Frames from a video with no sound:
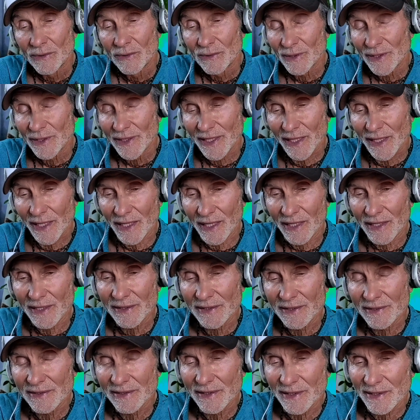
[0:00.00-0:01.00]
Well, yeah,
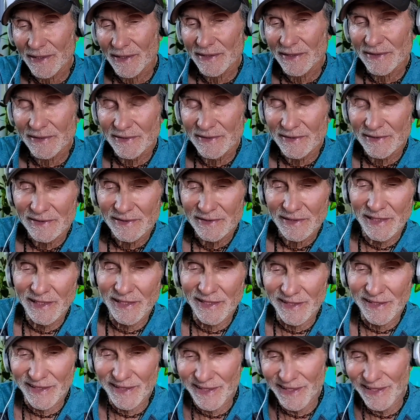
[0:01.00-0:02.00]
and it's
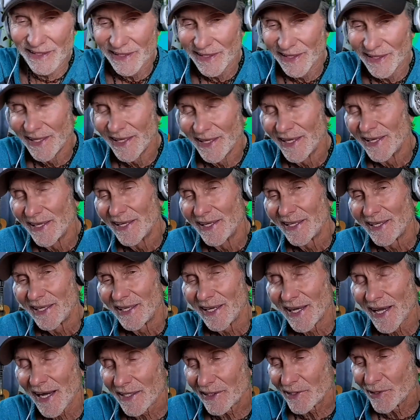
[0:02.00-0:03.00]

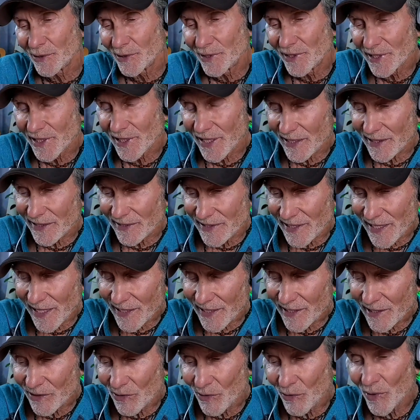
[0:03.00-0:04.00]
like you
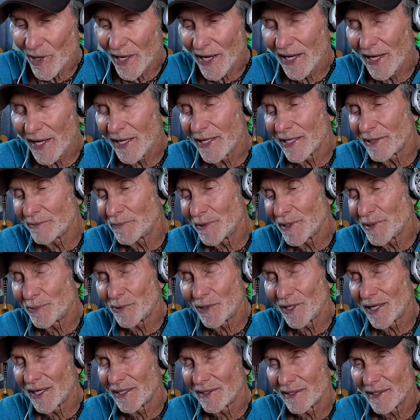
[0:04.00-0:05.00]
take it away and people
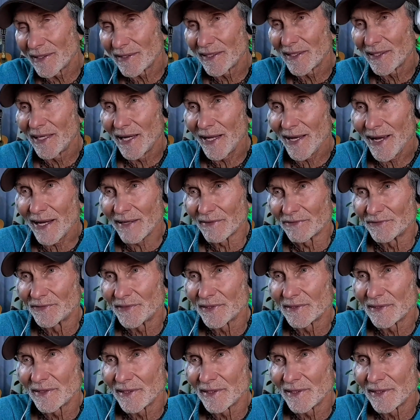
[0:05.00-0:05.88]
got nothing left.